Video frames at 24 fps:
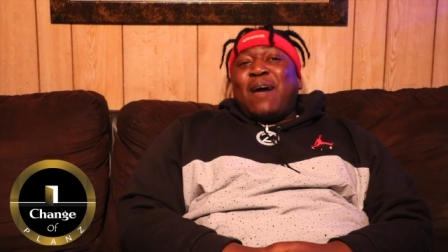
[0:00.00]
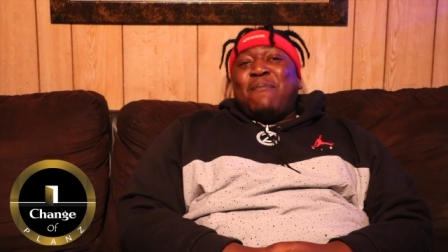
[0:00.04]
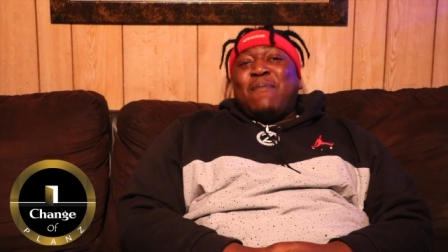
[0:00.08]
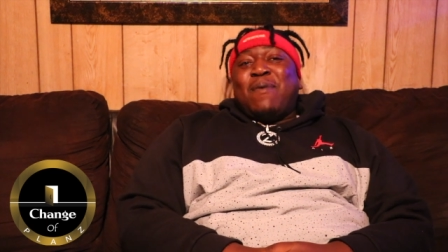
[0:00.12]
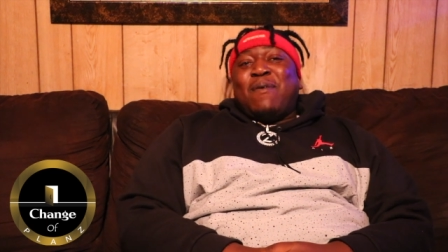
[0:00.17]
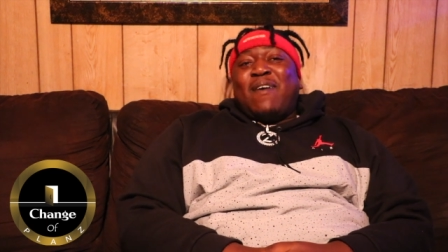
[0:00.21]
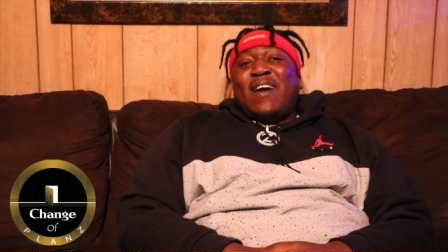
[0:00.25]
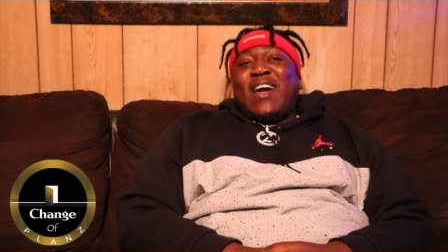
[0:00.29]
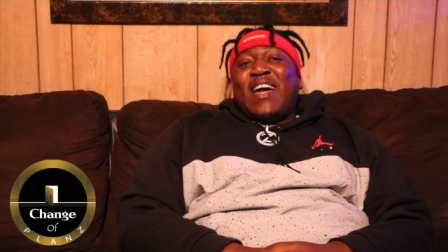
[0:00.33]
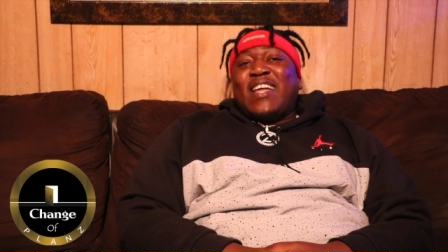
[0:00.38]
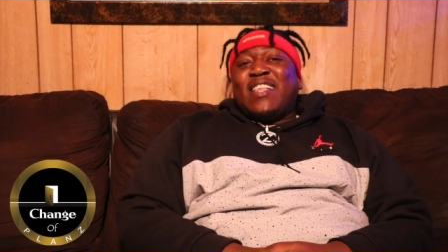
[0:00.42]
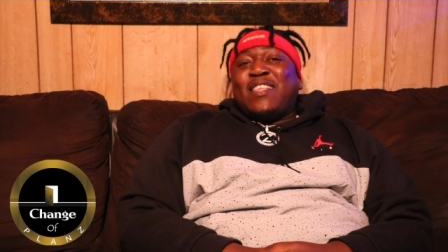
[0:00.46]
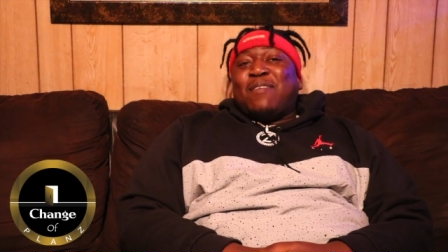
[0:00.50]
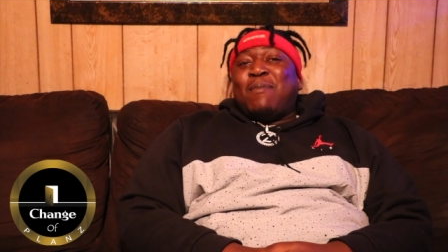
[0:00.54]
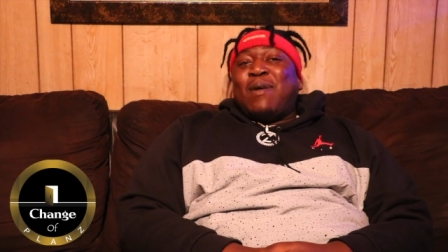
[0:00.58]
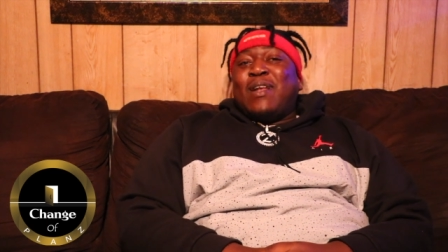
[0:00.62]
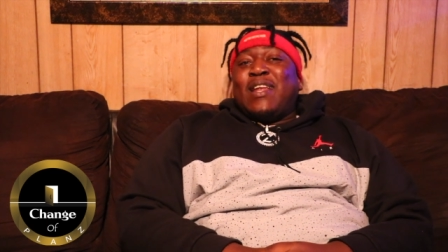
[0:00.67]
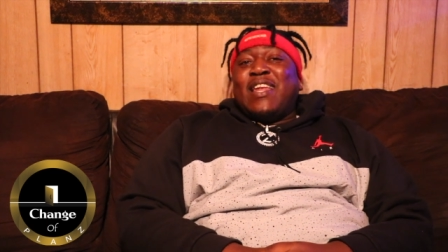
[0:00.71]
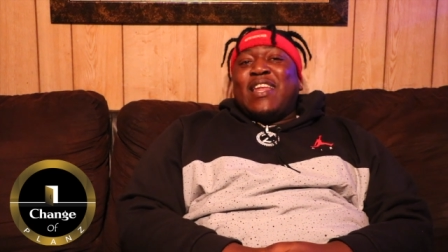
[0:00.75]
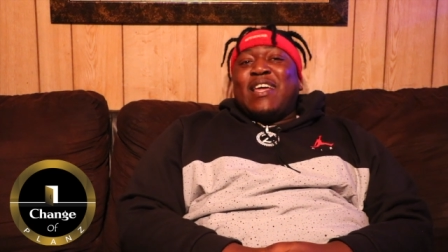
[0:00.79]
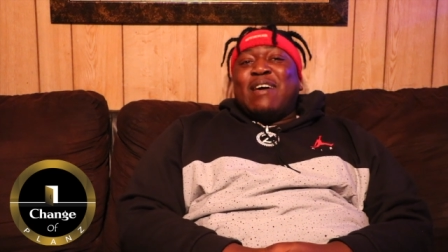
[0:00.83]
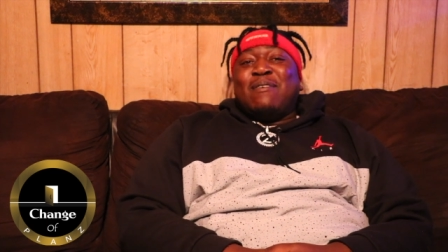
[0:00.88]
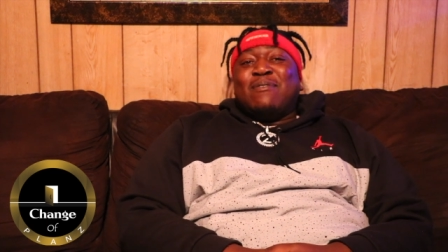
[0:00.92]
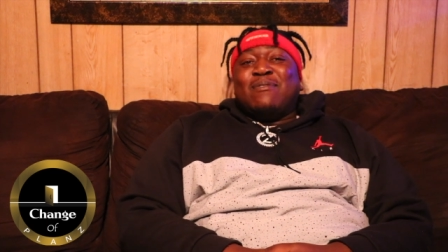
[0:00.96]
I remember I had them
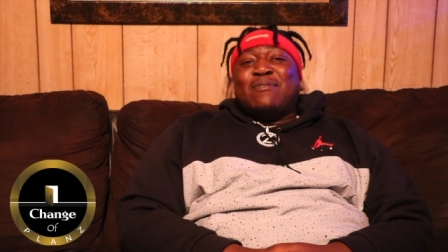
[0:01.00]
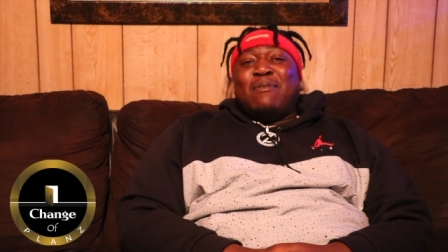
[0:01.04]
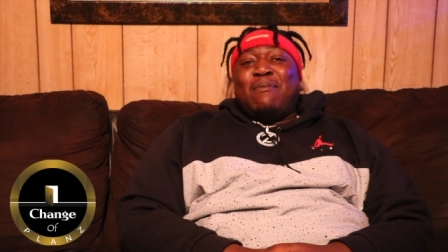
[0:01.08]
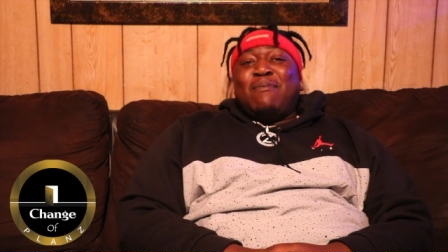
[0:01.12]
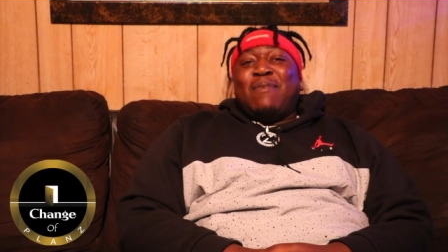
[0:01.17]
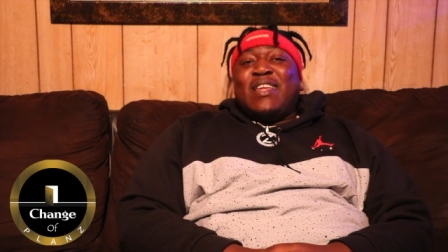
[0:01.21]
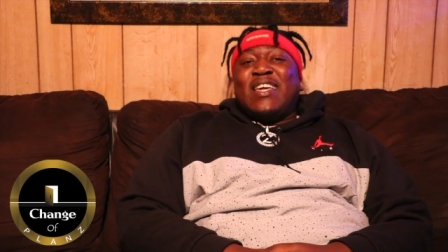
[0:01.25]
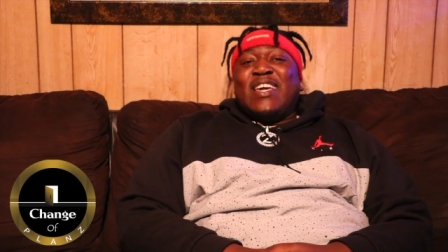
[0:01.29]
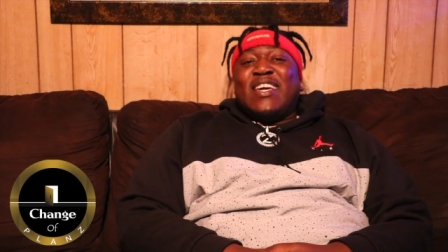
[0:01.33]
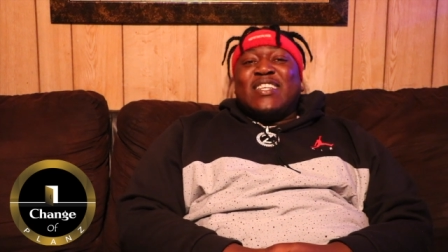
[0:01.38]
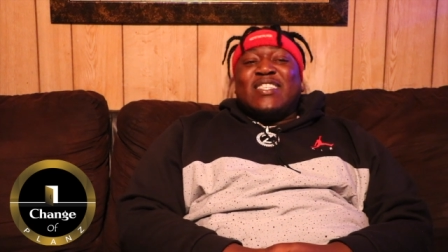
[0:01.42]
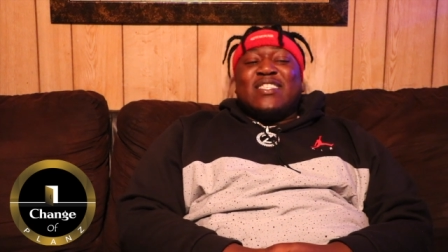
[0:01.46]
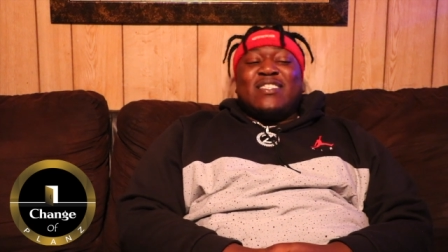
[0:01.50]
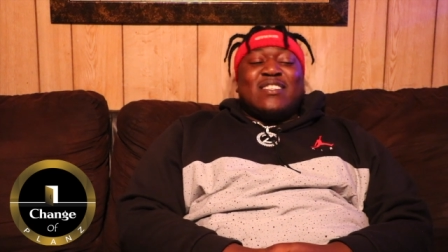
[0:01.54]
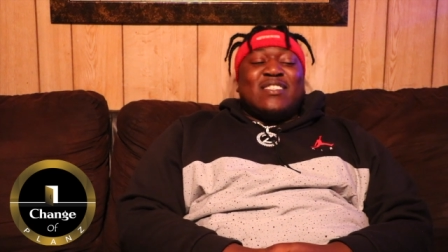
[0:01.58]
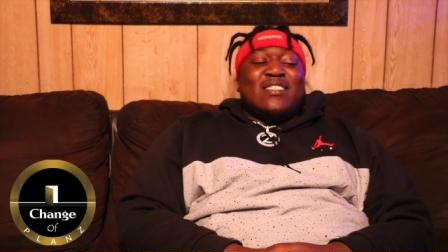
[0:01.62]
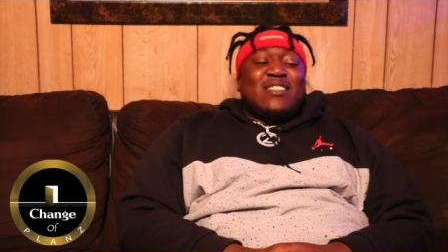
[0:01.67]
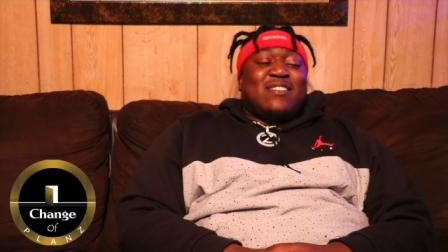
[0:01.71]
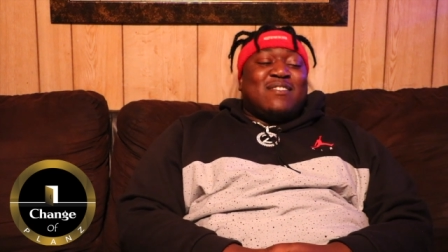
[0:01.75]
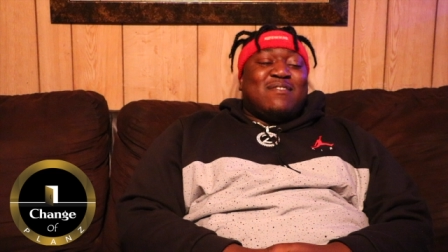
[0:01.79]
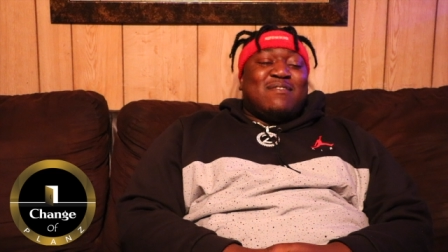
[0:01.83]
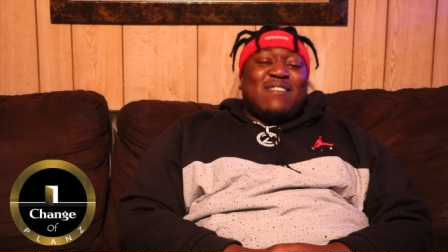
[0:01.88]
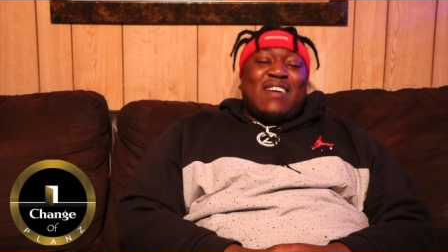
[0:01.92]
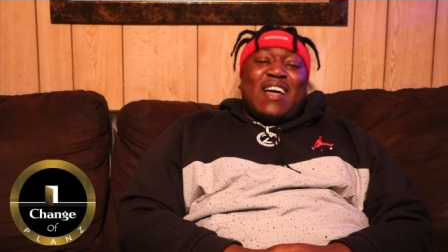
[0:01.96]
11, them
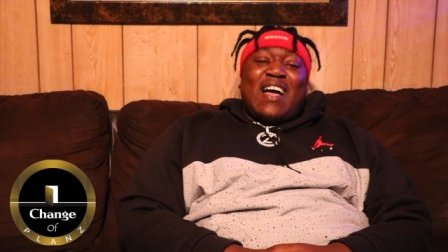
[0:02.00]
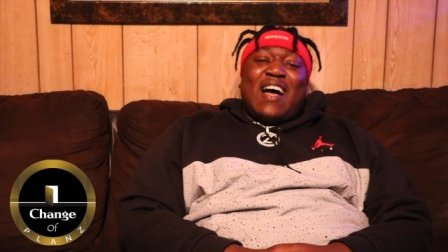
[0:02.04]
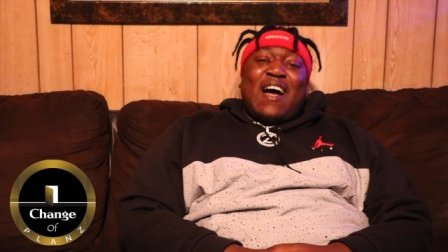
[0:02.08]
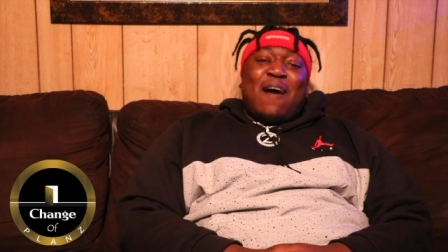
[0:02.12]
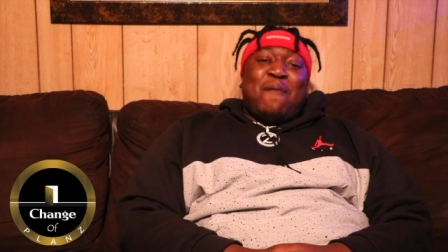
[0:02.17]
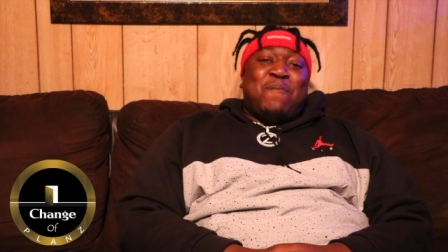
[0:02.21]
legends. Yeah.